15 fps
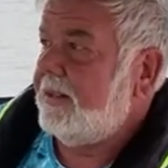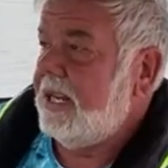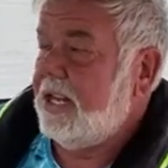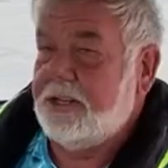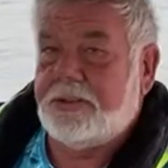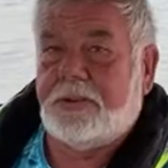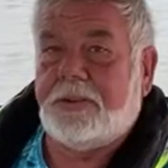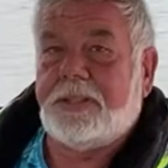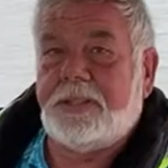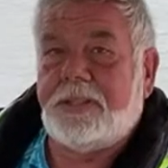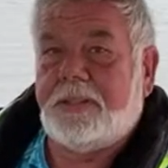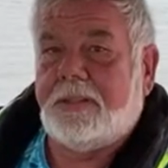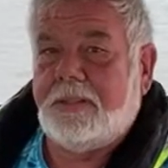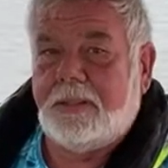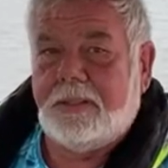interest.
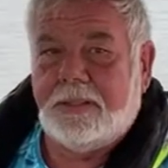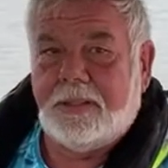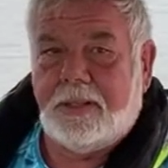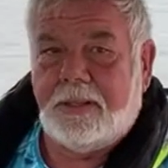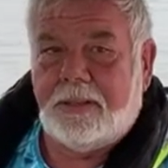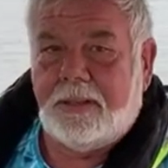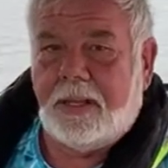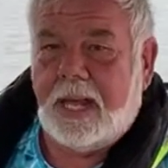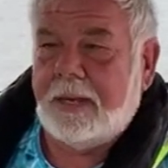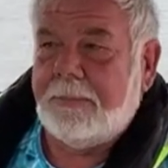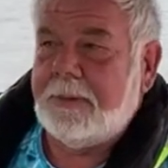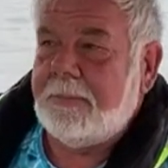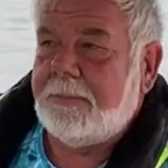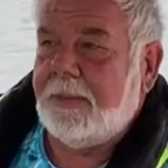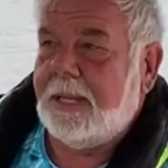A lot of
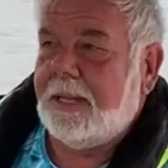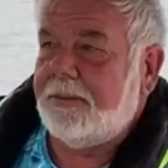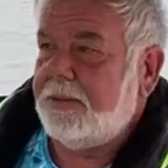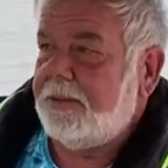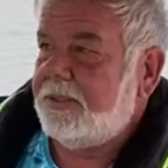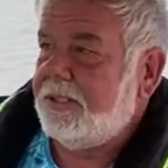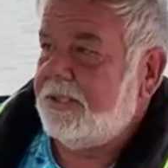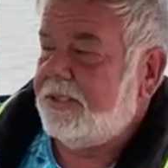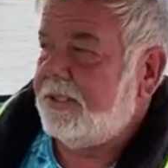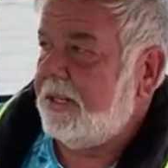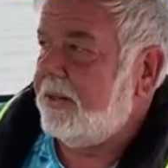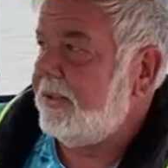people out there just share the